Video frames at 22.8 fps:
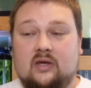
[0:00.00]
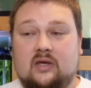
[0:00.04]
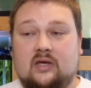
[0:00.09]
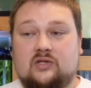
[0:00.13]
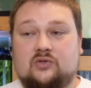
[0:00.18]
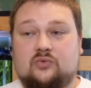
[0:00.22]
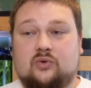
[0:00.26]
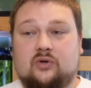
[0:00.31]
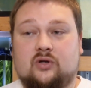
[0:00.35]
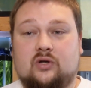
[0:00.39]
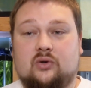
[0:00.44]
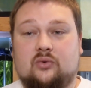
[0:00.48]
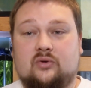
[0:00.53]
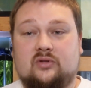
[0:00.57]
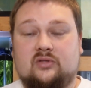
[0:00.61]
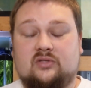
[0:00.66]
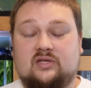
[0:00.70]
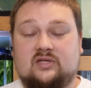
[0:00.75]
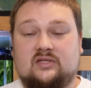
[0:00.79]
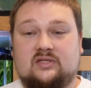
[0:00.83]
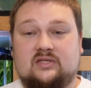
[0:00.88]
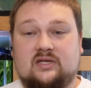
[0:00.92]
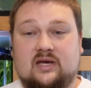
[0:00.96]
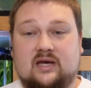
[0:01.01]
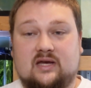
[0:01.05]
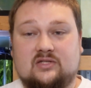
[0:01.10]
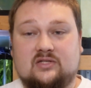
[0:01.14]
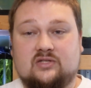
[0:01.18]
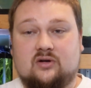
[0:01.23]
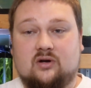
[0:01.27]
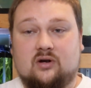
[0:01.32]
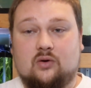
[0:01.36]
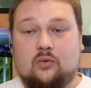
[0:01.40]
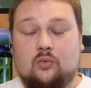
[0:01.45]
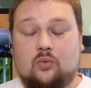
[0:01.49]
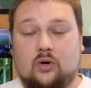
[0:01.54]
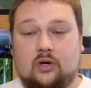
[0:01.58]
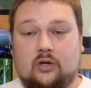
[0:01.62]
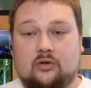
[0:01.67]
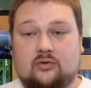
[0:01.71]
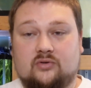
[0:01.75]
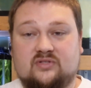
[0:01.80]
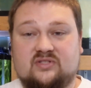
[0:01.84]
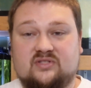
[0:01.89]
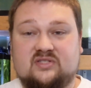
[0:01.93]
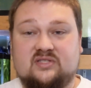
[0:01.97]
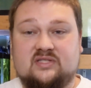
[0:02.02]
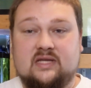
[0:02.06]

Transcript: is we're going to test our water